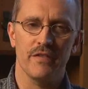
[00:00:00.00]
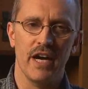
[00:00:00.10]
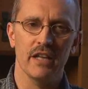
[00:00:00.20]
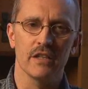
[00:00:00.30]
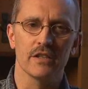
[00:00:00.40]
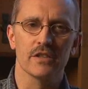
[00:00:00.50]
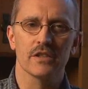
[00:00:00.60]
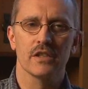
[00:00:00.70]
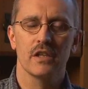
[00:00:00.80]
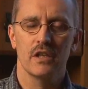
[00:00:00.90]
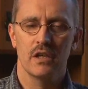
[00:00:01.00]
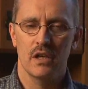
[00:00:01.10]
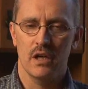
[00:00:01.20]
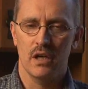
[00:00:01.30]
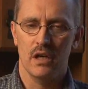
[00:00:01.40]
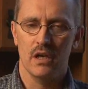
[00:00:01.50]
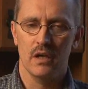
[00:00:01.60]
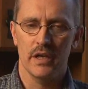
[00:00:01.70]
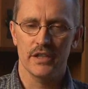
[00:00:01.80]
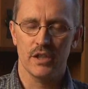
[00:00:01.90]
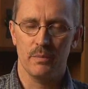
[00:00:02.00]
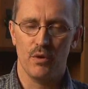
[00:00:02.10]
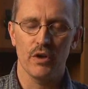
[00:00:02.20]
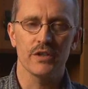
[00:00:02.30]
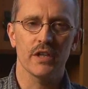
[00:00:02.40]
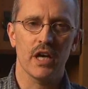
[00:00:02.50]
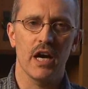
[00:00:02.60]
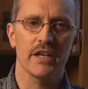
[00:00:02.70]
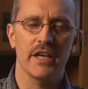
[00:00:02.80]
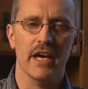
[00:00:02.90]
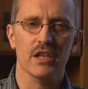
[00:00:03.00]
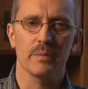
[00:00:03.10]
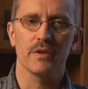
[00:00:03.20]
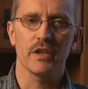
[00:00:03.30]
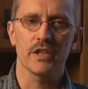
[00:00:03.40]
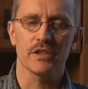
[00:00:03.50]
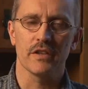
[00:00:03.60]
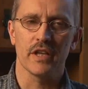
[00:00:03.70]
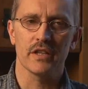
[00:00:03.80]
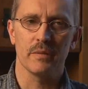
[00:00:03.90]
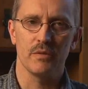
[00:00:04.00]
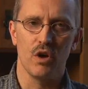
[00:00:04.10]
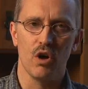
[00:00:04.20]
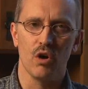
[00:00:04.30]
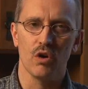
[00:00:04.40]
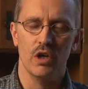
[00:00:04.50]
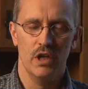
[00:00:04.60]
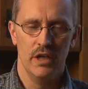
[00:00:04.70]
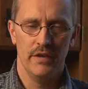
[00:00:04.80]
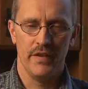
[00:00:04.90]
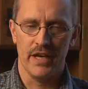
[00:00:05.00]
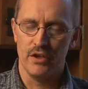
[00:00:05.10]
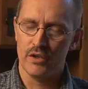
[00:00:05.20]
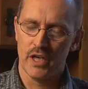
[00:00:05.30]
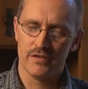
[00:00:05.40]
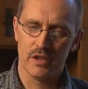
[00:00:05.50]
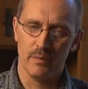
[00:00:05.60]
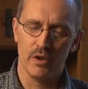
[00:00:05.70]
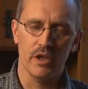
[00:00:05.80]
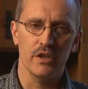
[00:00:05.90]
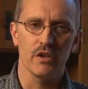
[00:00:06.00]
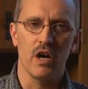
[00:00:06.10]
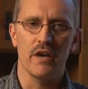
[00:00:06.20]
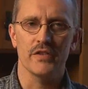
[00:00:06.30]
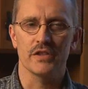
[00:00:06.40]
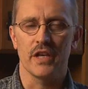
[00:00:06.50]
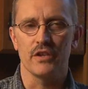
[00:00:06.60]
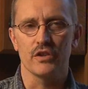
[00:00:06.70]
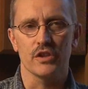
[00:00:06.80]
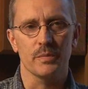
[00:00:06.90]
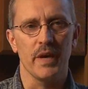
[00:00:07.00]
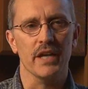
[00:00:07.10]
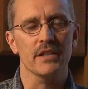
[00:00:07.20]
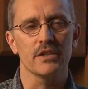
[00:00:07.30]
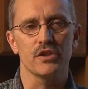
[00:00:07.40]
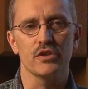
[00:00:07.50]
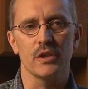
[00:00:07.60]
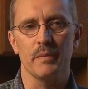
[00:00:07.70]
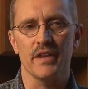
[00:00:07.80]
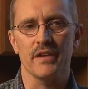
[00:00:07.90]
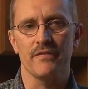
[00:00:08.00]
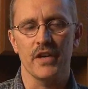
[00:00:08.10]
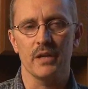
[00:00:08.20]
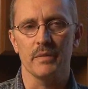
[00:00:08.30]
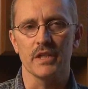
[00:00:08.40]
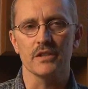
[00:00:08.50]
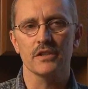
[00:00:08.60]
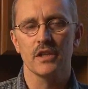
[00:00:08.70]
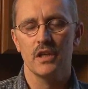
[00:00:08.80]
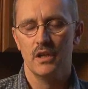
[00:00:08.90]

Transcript: to violence, it's important to contact the police and let them know that you have someone in your office that you suspect is using methamphetamines.